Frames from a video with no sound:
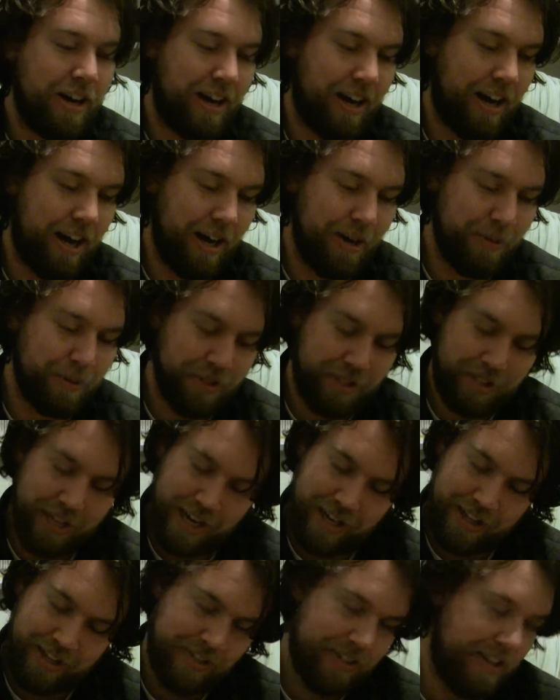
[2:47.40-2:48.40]
I will
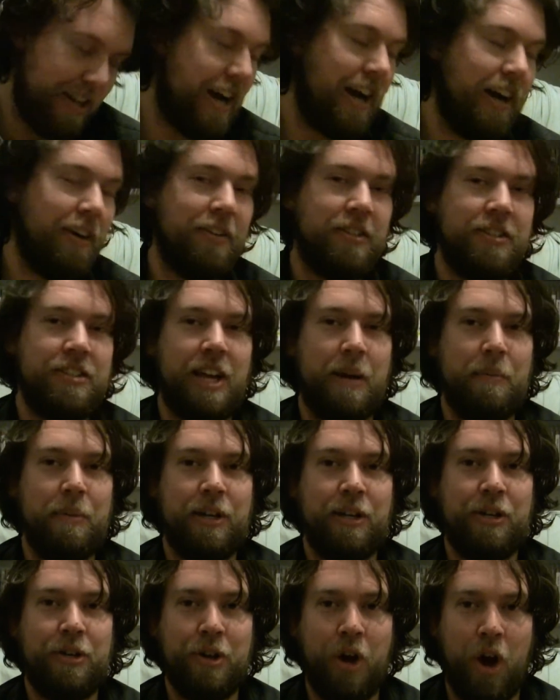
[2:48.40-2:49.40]
say this now,
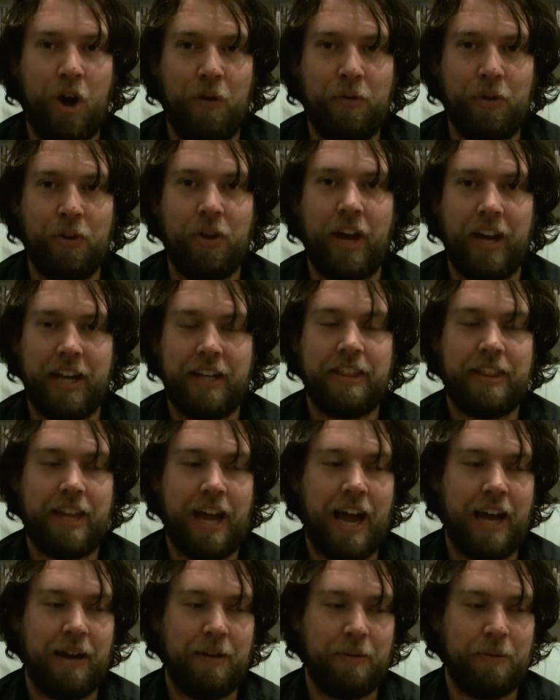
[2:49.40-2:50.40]
something novel like
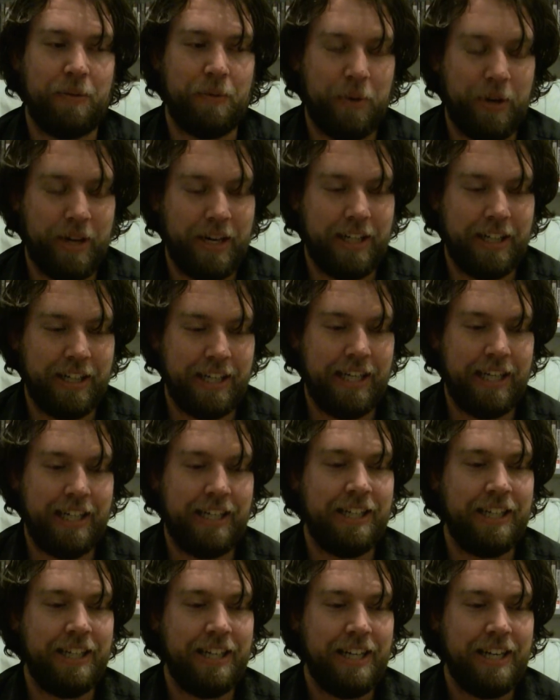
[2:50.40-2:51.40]
that
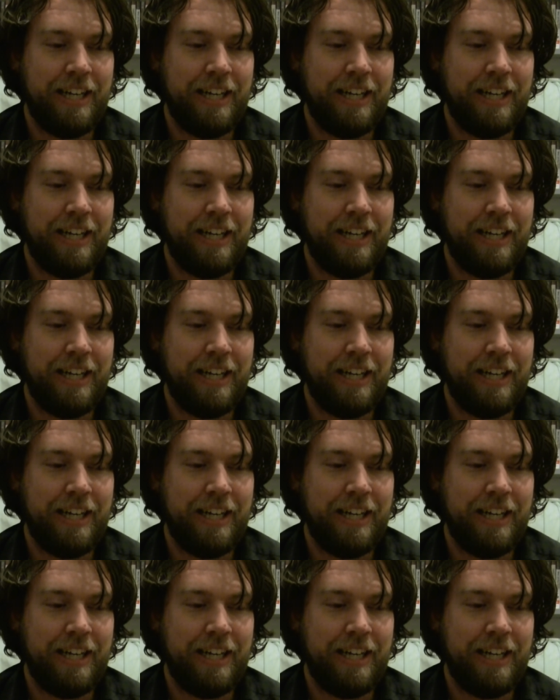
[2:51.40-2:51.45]
really